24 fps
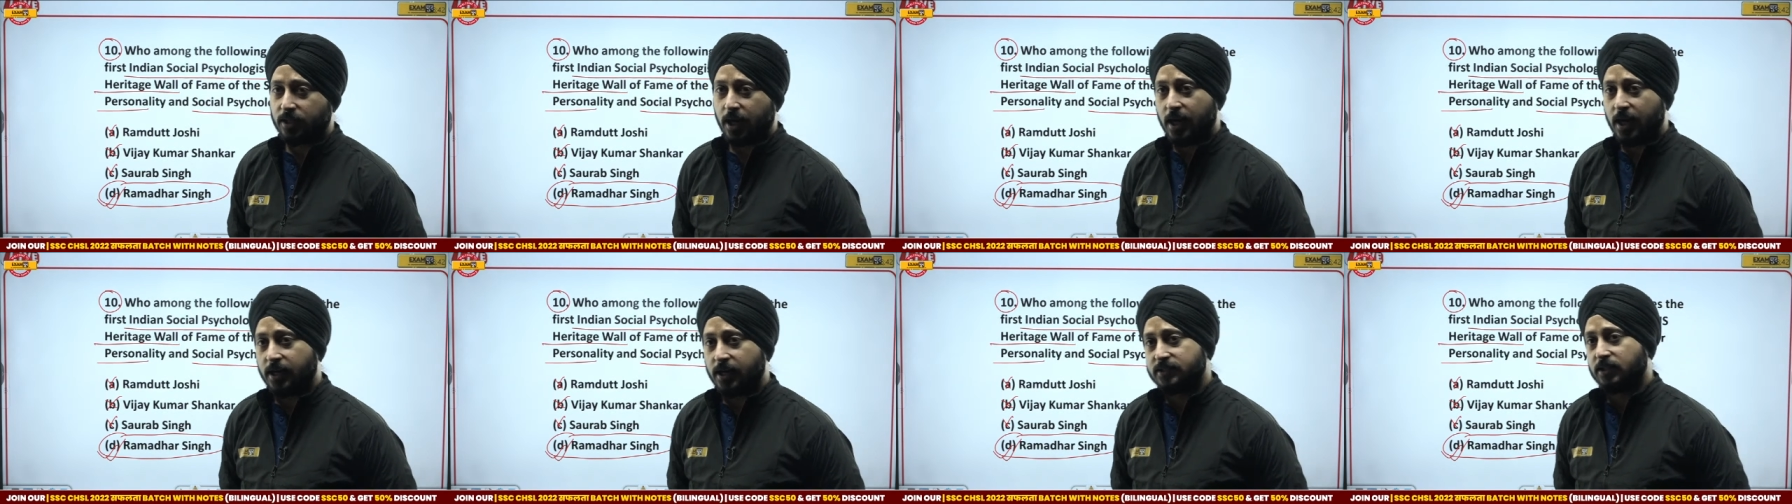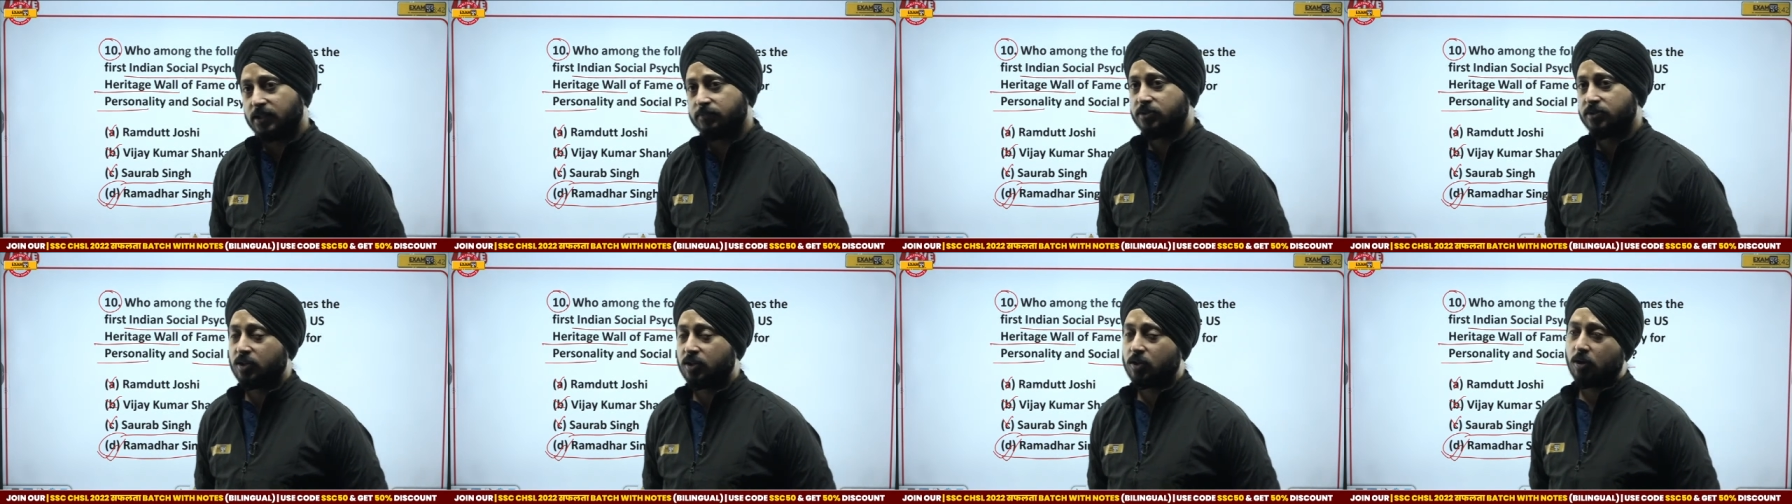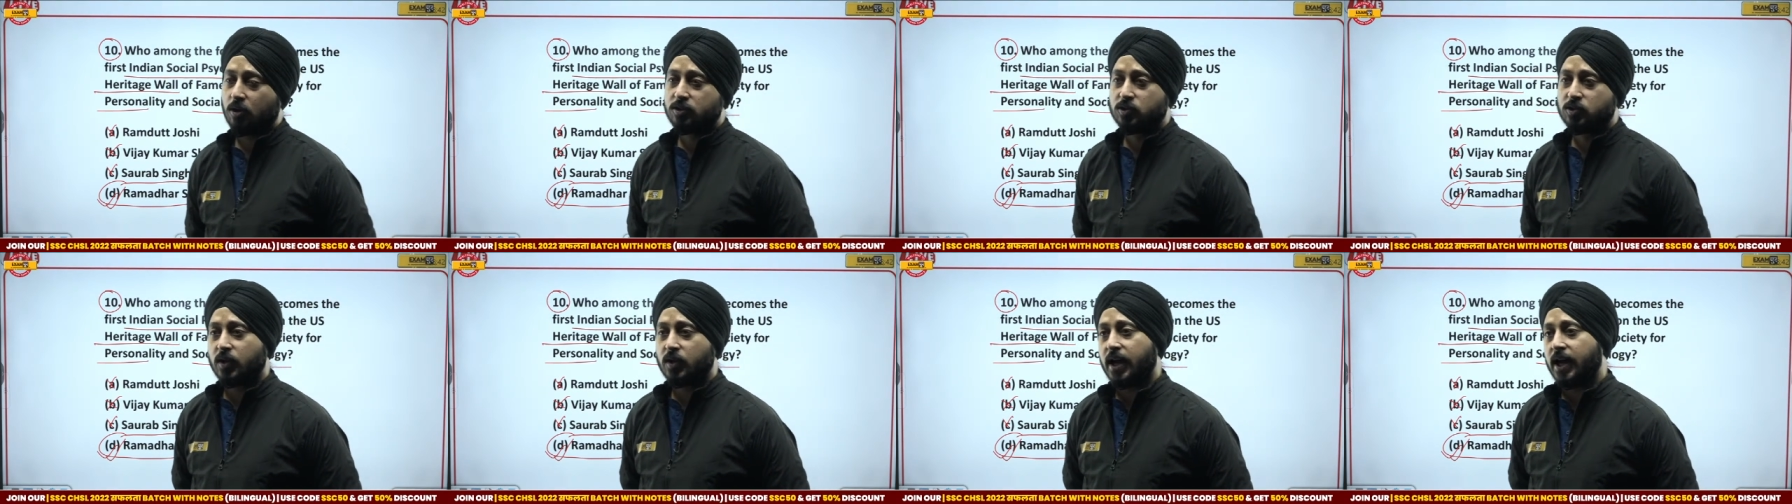art subject
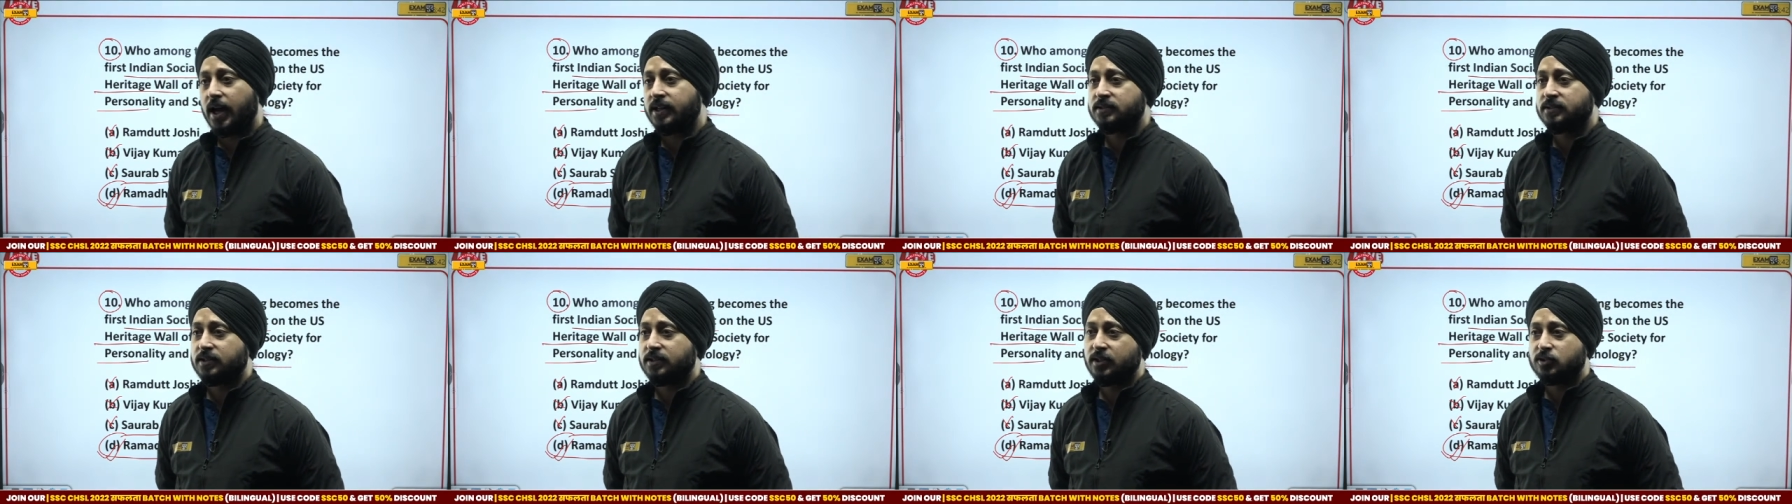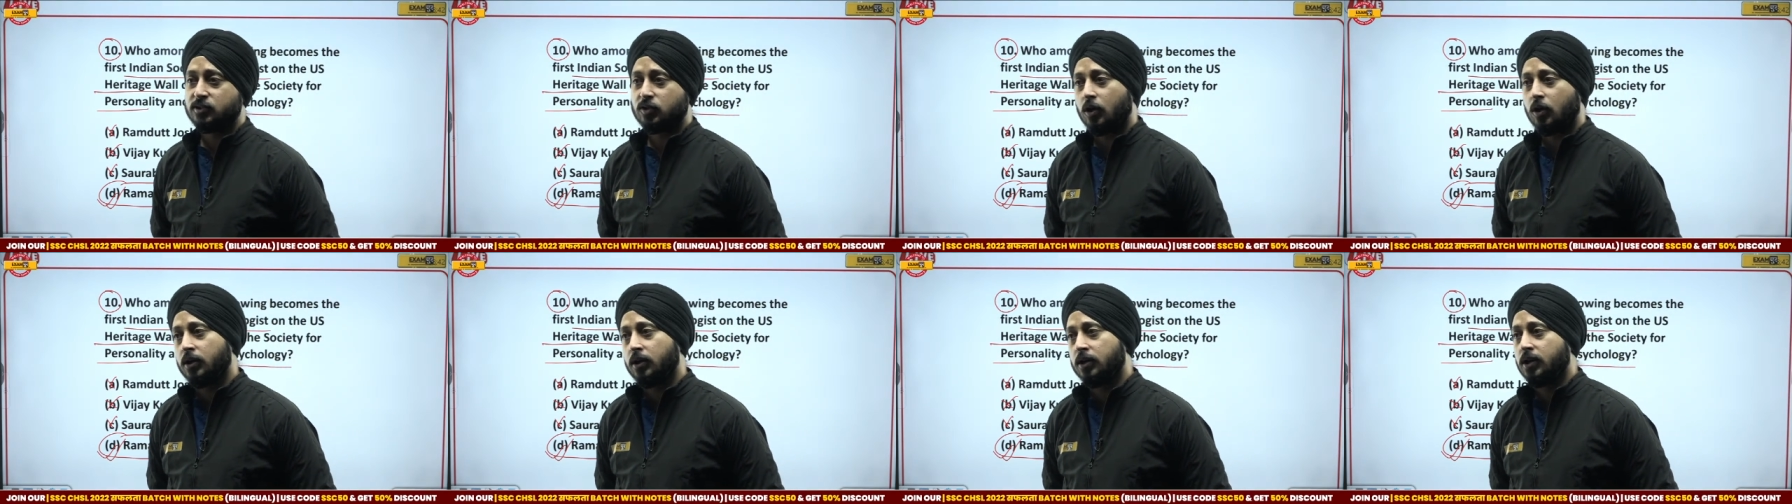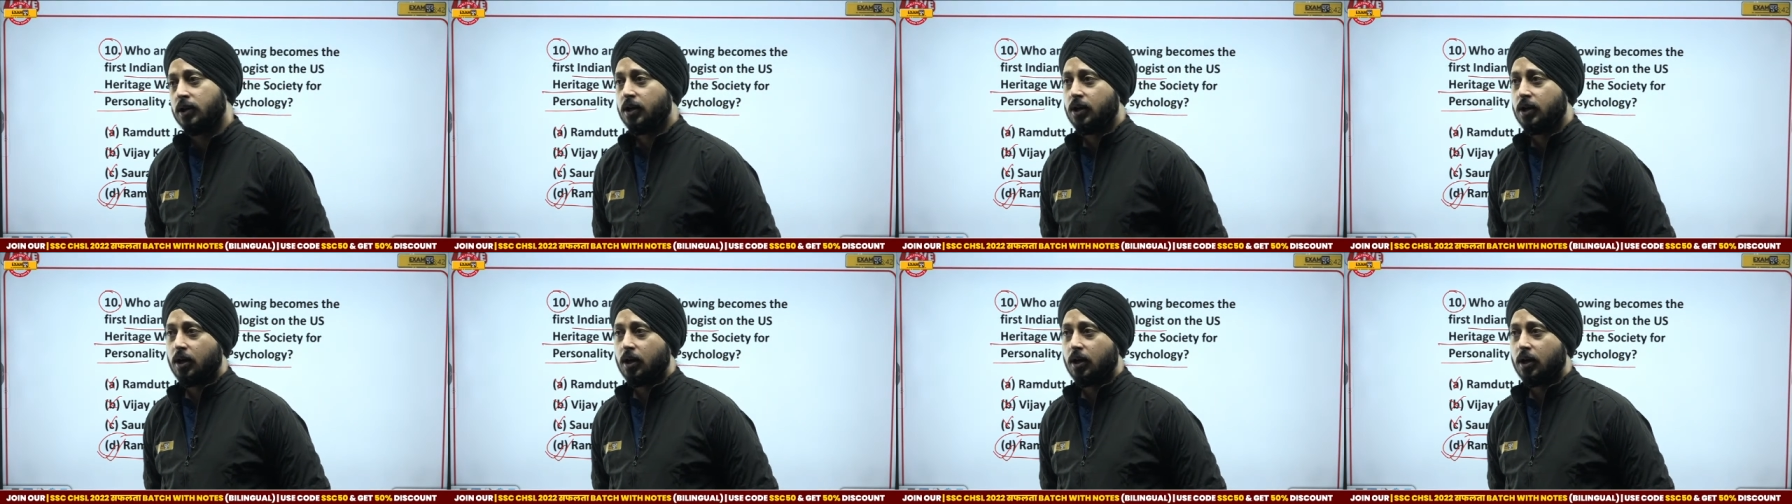also has its own